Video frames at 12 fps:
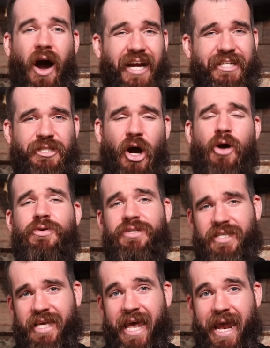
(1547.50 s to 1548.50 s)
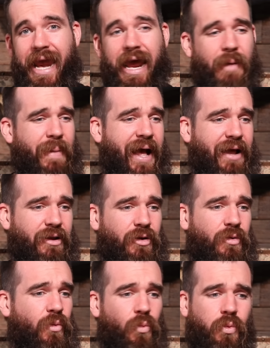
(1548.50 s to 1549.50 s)
I don't care about
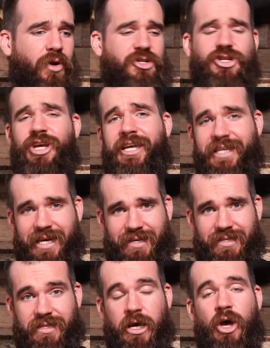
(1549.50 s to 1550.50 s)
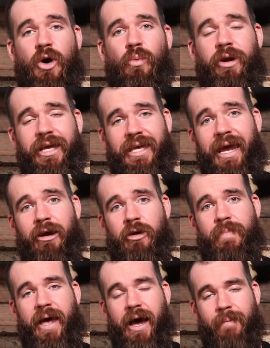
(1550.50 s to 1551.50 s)
what she does. What I care
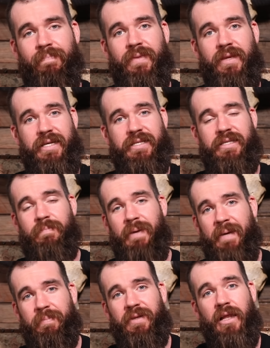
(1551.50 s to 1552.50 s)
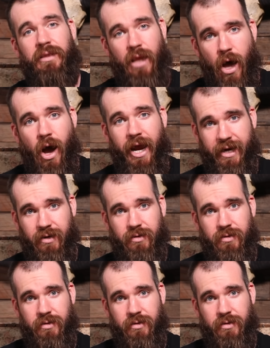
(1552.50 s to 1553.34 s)
about is that people are lying